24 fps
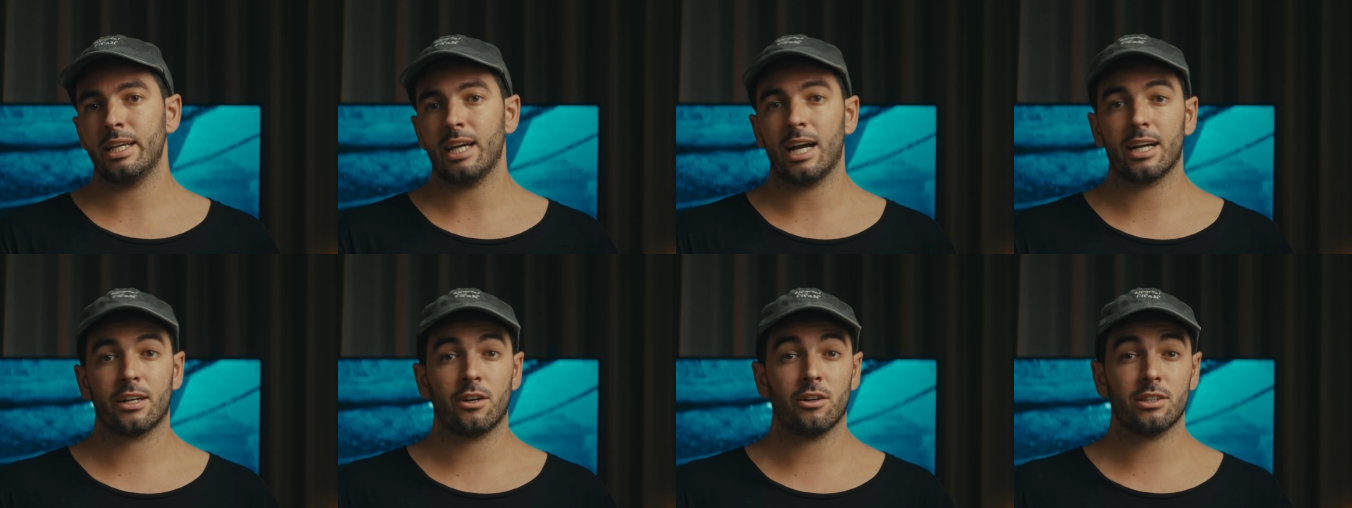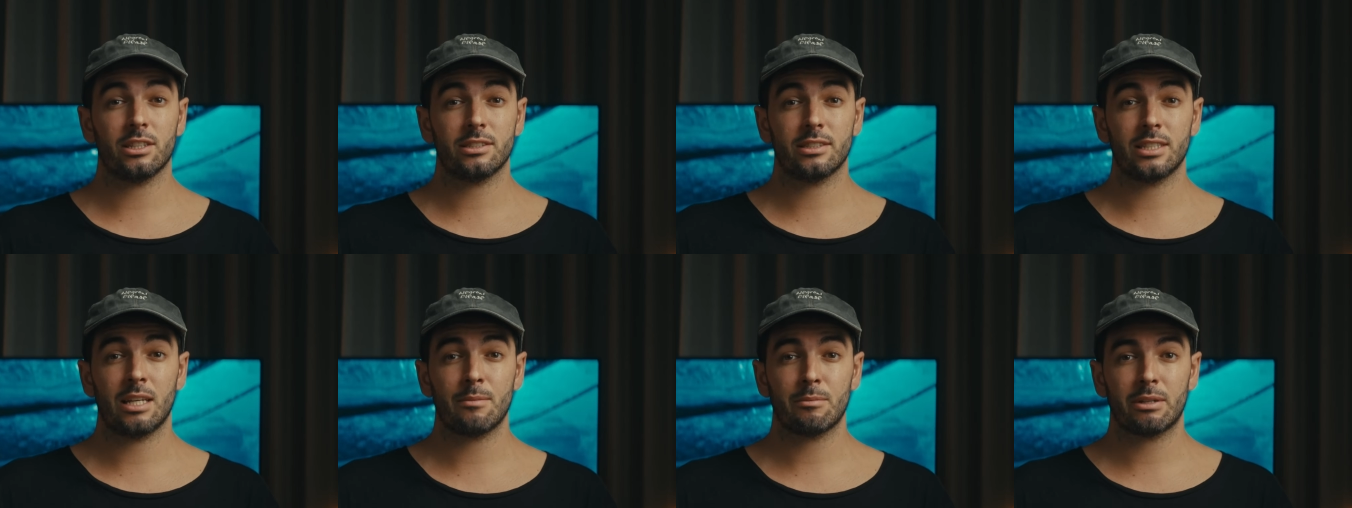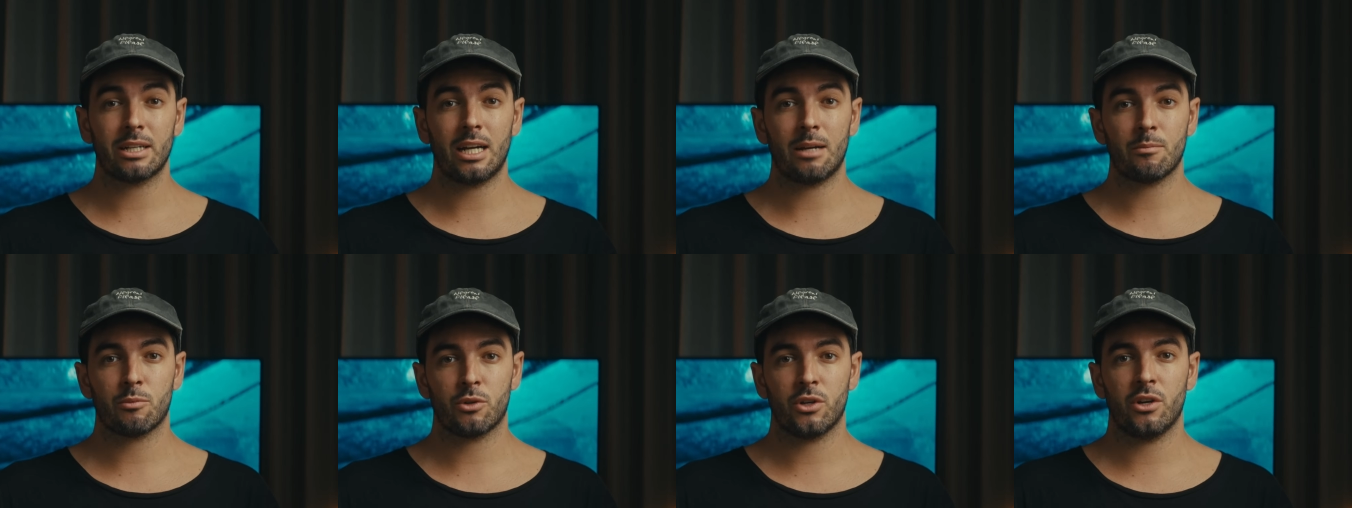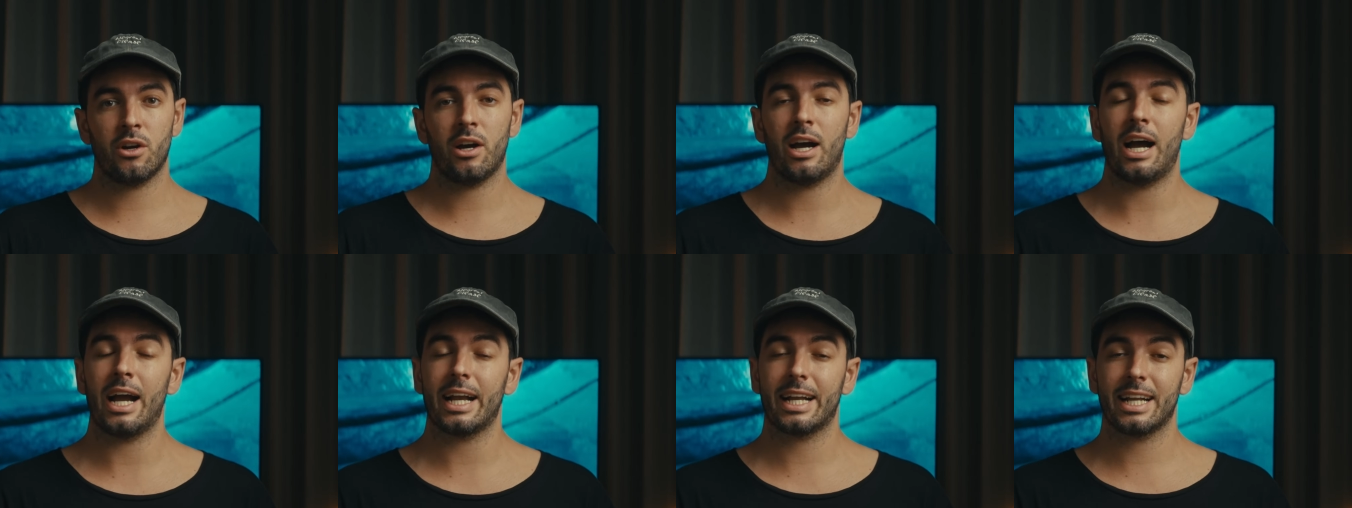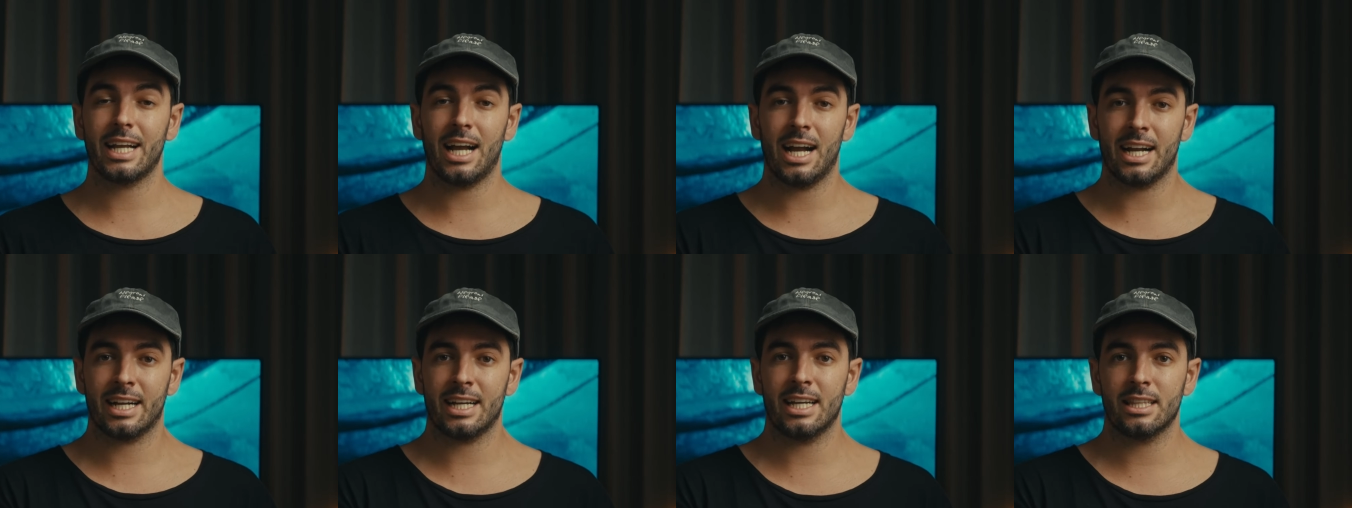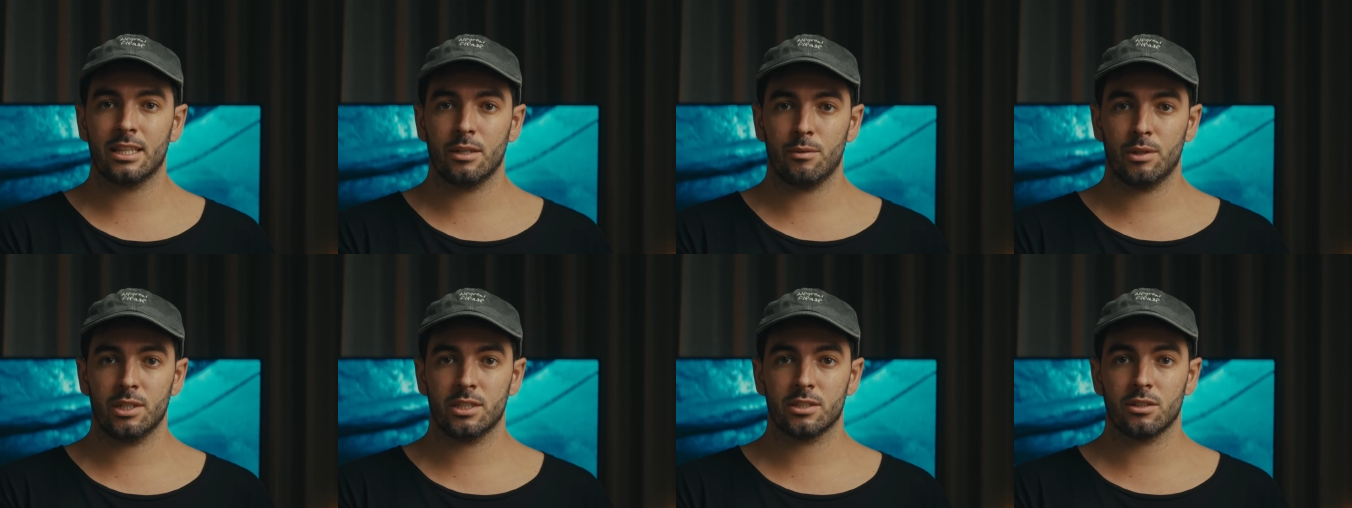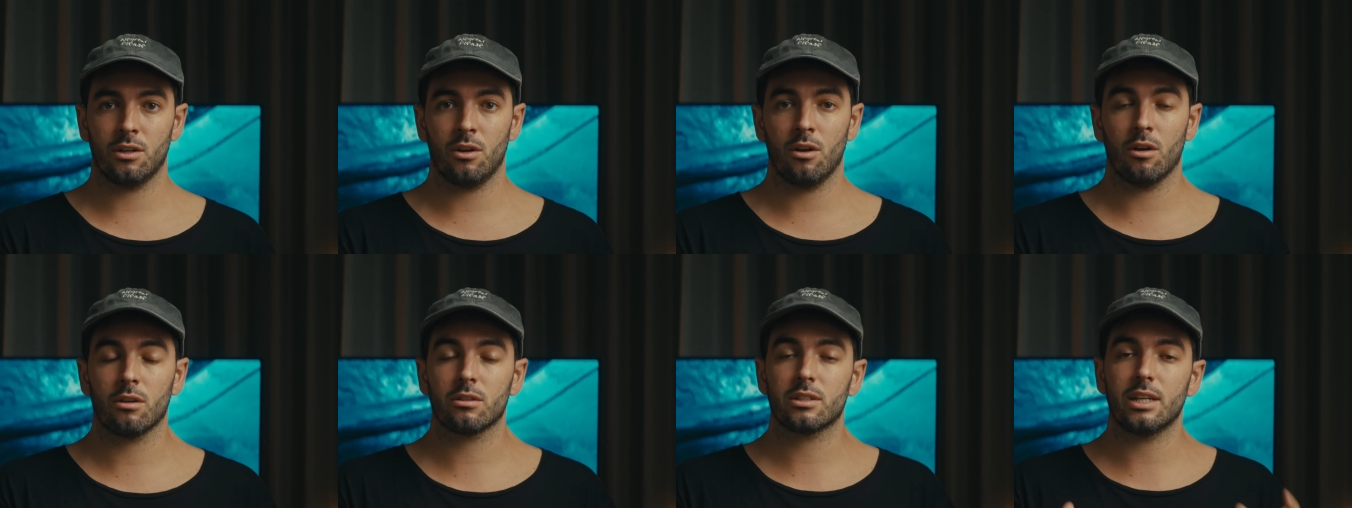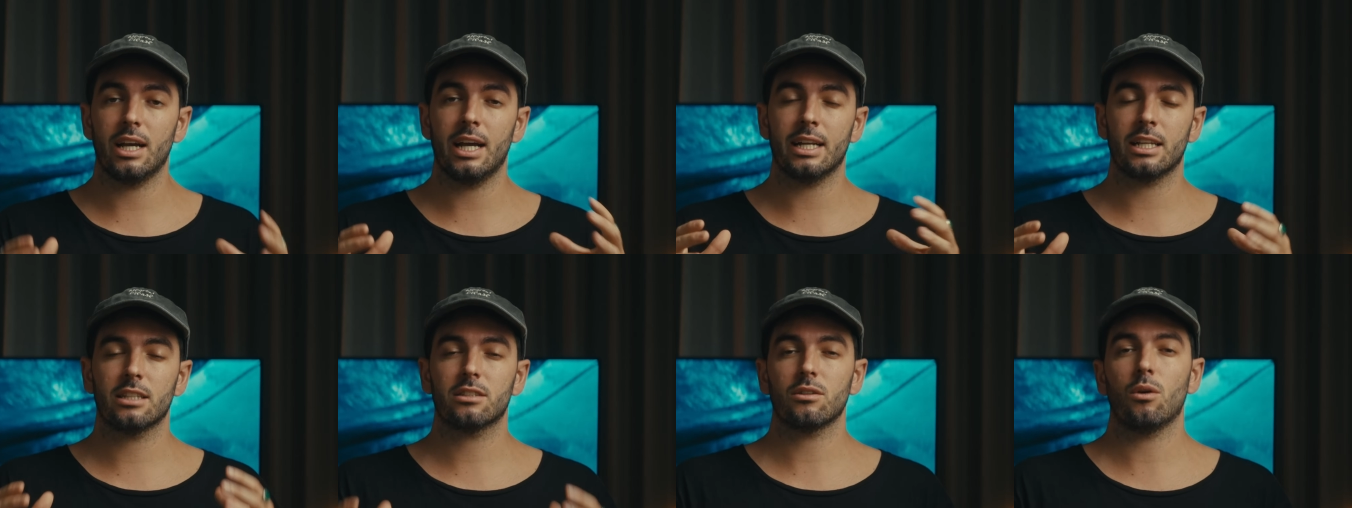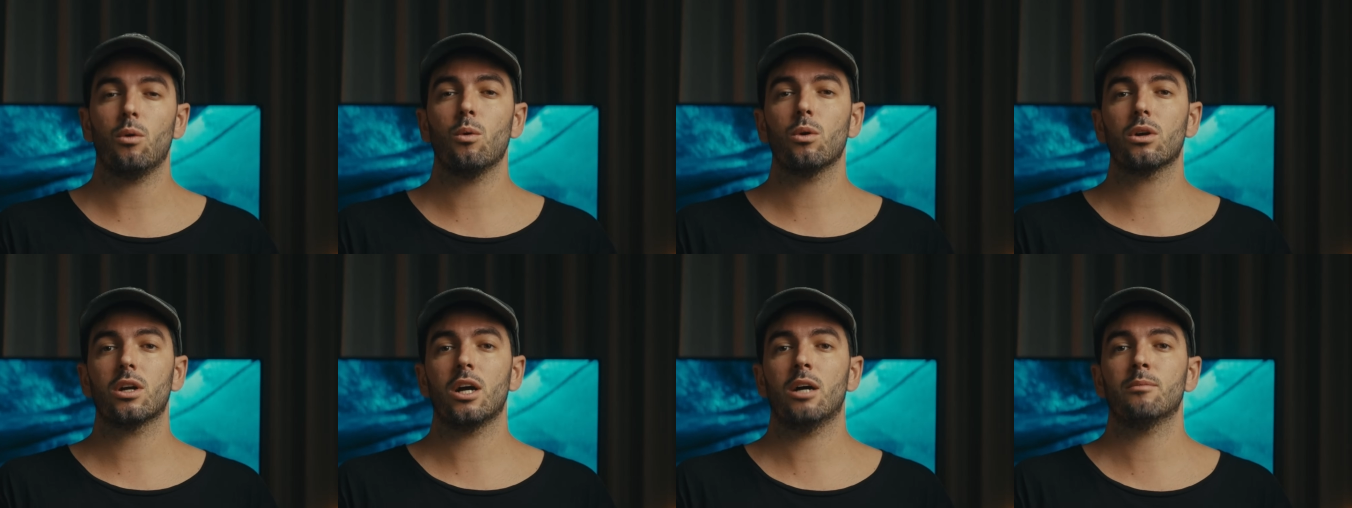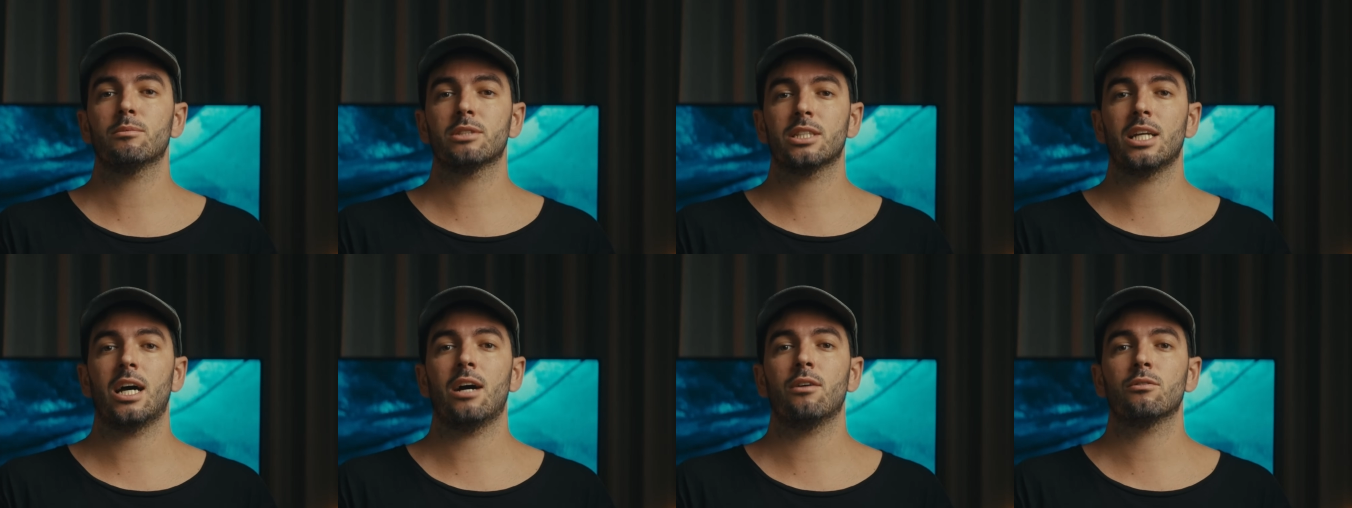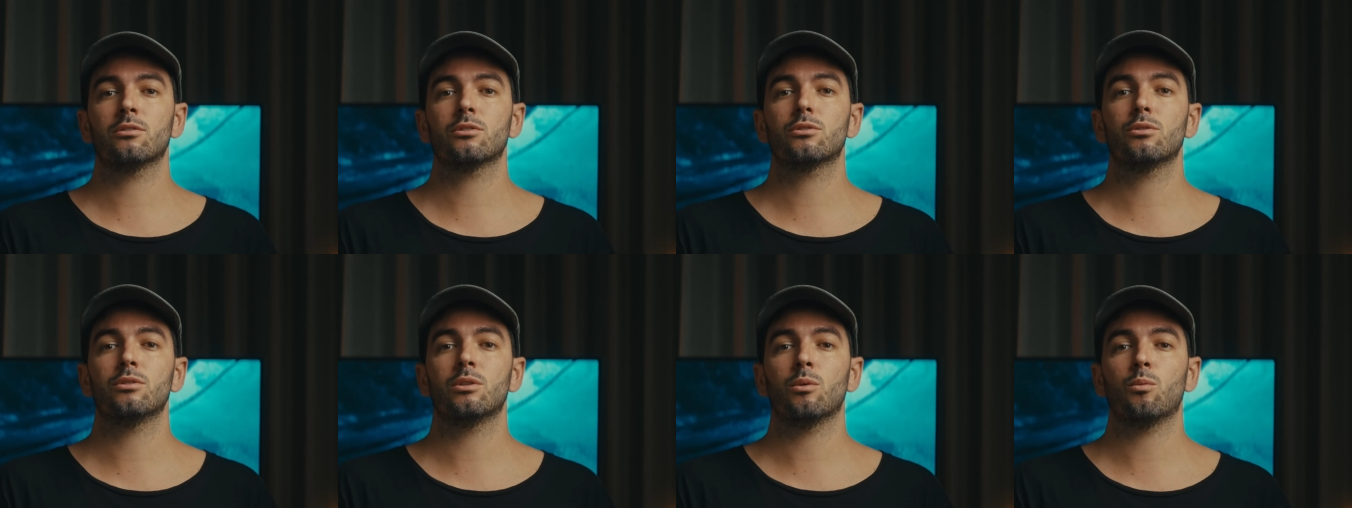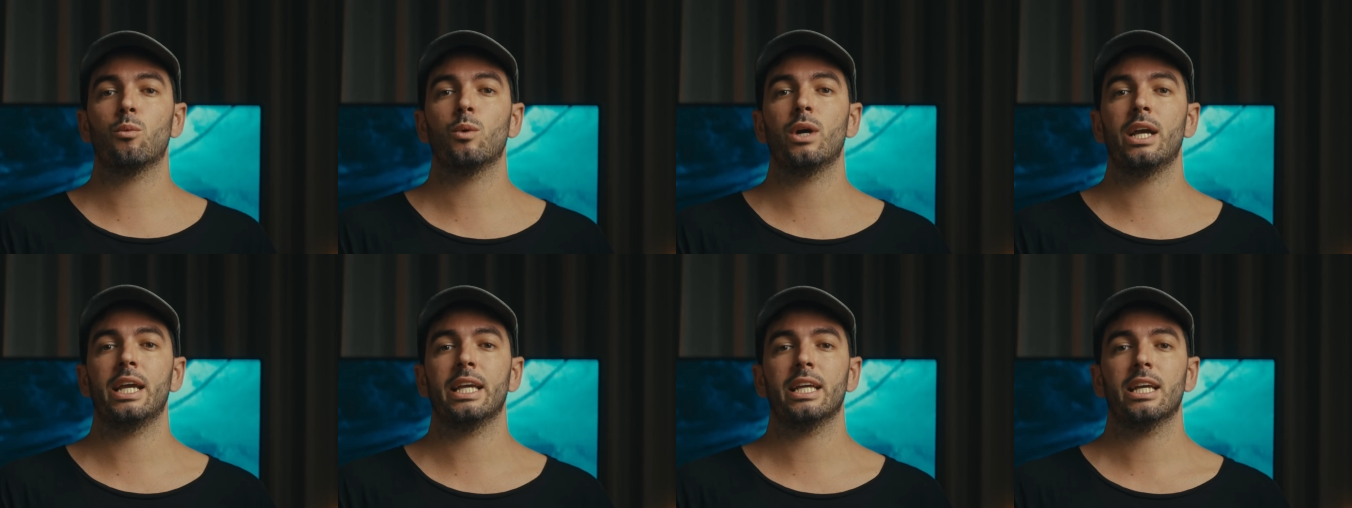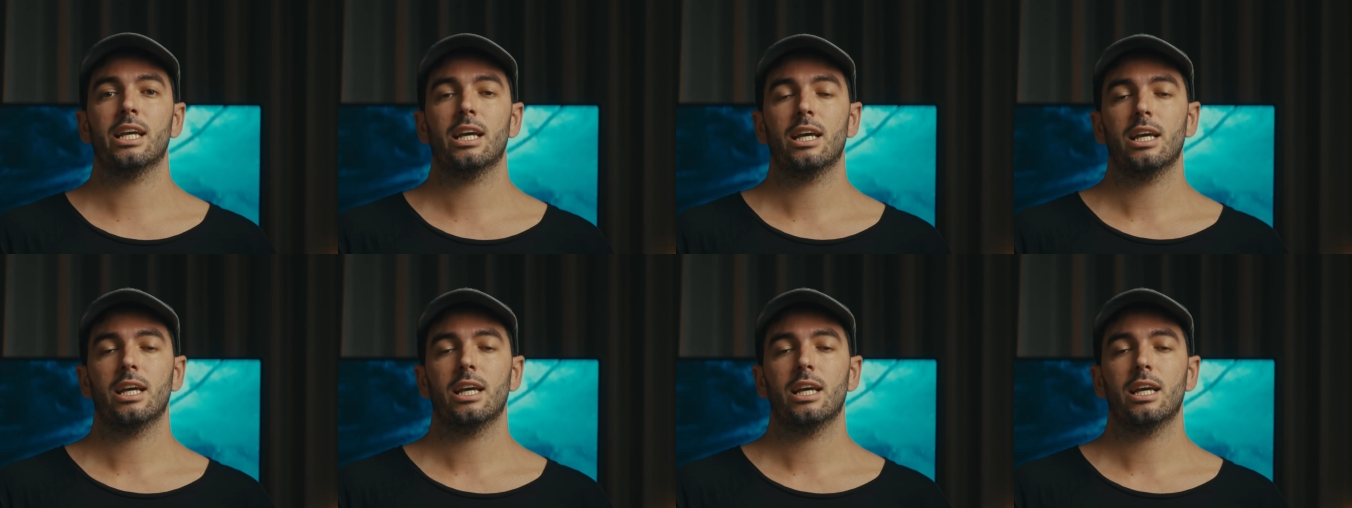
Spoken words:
I got the same camera, I can't get the result. And it all comes down to the way